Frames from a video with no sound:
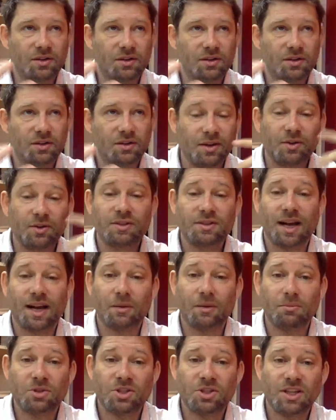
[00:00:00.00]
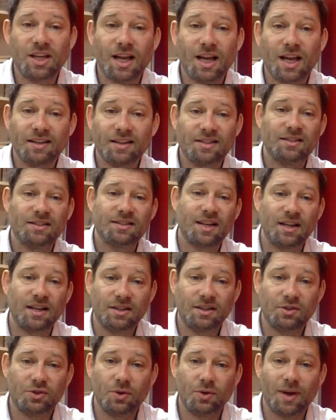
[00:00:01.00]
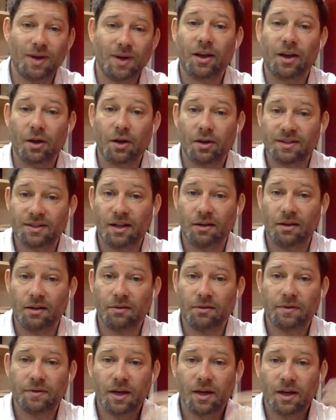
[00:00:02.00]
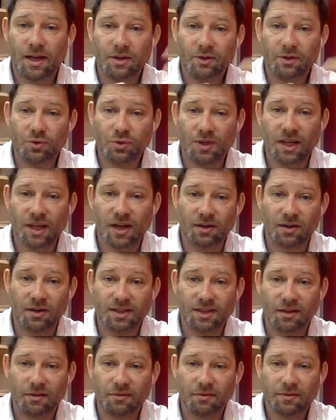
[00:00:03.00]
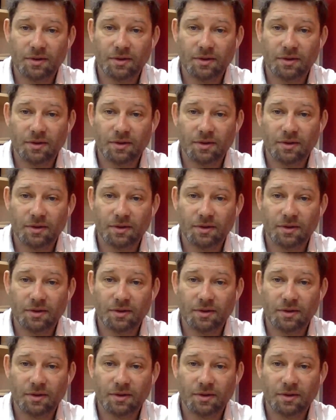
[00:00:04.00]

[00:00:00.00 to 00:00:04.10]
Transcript: But by the time she has decided to hang herself and to kill herself,